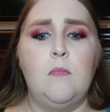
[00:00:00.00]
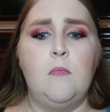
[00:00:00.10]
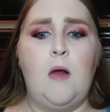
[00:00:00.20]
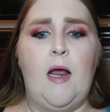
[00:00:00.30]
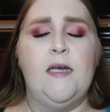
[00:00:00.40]

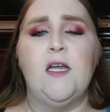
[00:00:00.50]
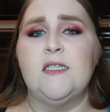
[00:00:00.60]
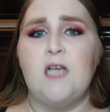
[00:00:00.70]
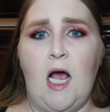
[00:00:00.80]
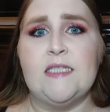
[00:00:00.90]
It does
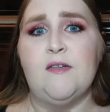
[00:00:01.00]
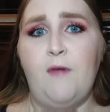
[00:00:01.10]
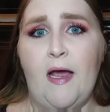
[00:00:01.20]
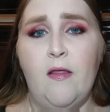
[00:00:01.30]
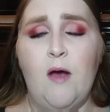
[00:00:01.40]
cost to
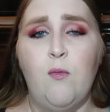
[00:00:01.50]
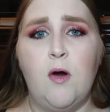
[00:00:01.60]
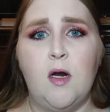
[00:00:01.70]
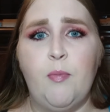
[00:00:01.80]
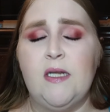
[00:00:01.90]
file that
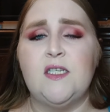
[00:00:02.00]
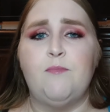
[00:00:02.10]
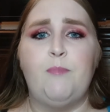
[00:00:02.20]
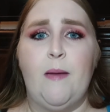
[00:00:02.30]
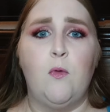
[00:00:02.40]
work, but it's
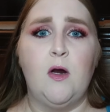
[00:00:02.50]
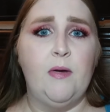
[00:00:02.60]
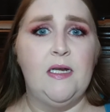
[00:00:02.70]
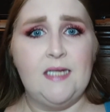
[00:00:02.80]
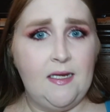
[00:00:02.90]
paperwork,
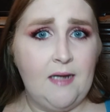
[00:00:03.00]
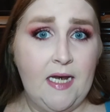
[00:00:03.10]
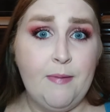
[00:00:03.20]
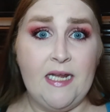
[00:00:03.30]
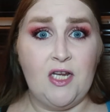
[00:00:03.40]
but
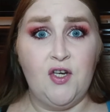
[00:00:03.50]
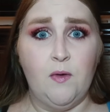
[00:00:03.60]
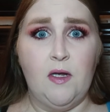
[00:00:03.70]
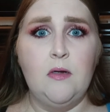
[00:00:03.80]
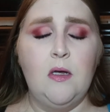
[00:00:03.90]
anybody could do it.
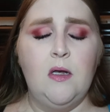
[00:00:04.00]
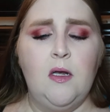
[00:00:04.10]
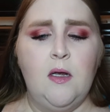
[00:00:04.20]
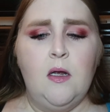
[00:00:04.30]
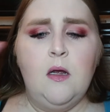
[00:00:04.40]

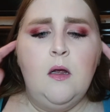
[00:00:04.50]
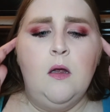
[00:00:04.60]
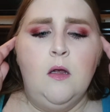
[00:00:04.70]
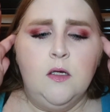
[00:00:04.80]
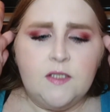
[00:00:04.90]

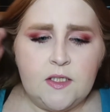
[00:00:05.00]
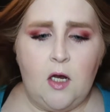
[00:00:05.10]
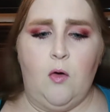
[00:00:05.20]
So